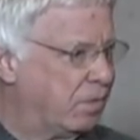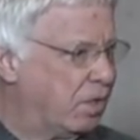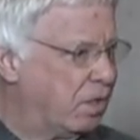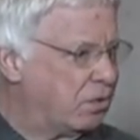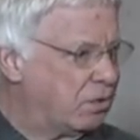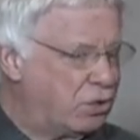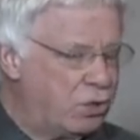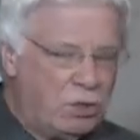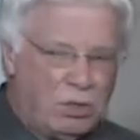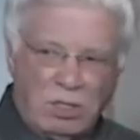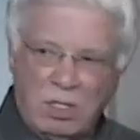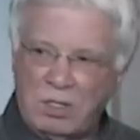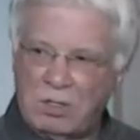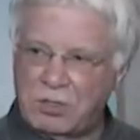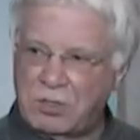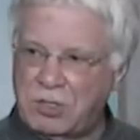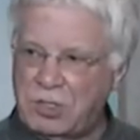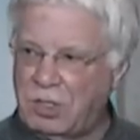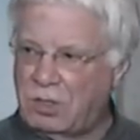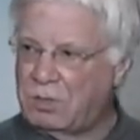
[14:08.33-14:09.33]
Do you know little
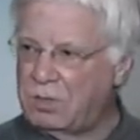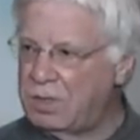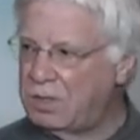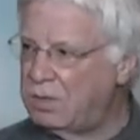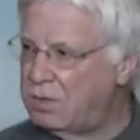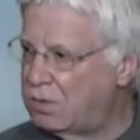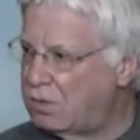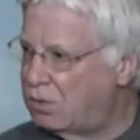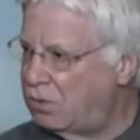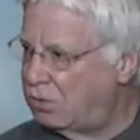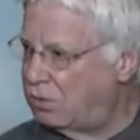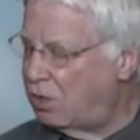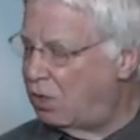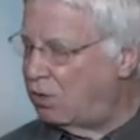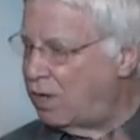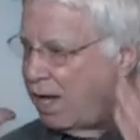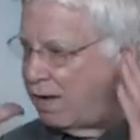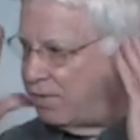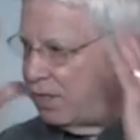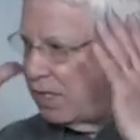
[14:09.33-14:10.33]
children who don't
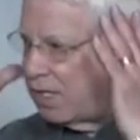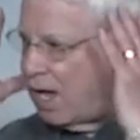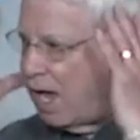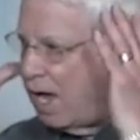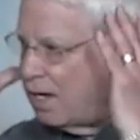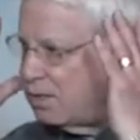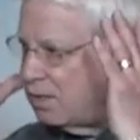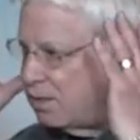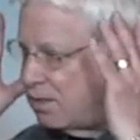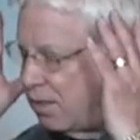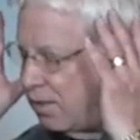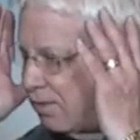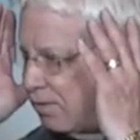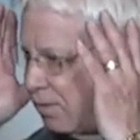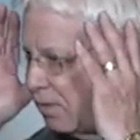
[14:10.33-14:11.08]
have the cognitive